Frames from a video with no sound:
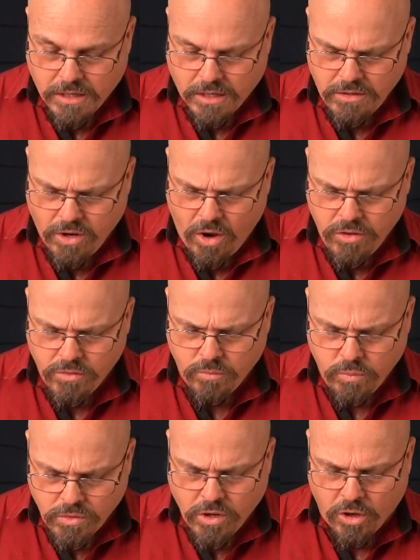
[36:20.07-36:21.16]
I know that it
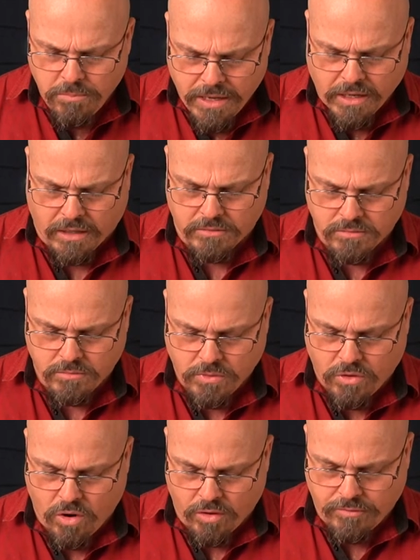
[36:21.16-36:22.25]
will go better
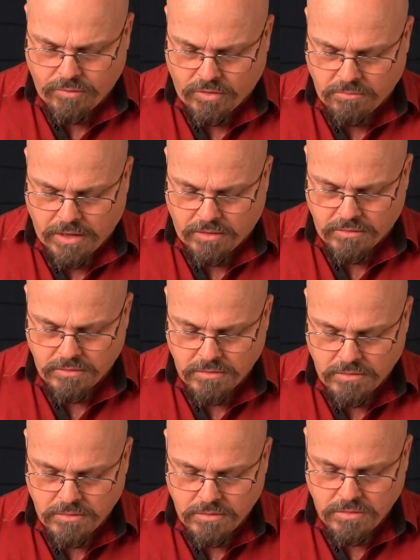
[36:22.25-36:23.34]
with God-fearing men
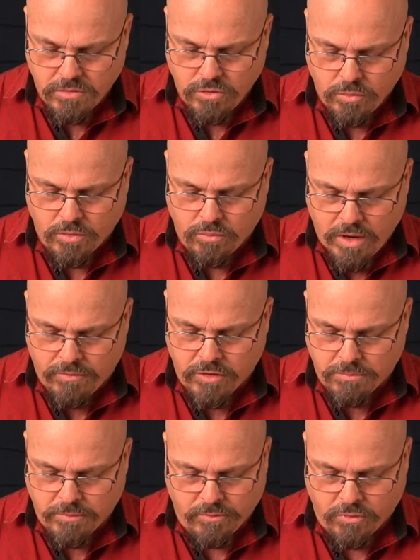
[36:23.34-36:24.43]
who are reverent
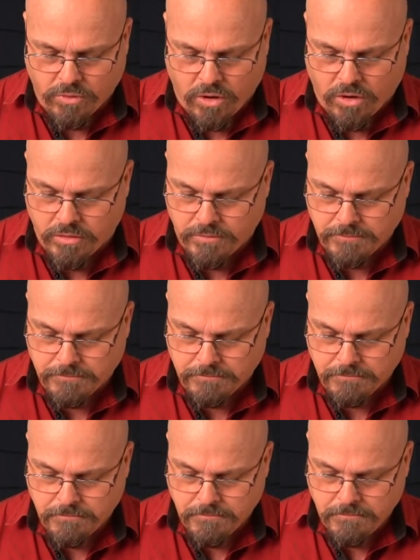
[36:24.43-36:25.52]
before God.
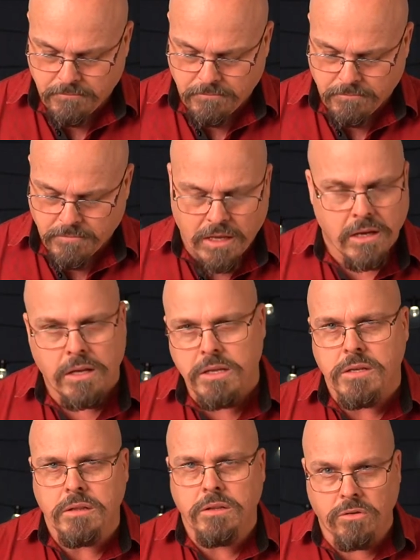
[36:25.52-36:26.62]
There's
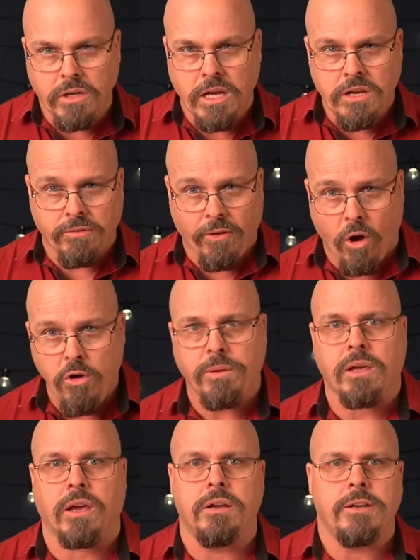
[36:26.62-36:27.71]
a little hint of hope
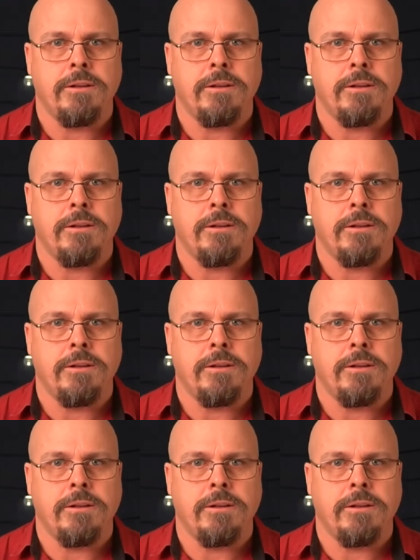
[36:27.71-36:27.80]
here.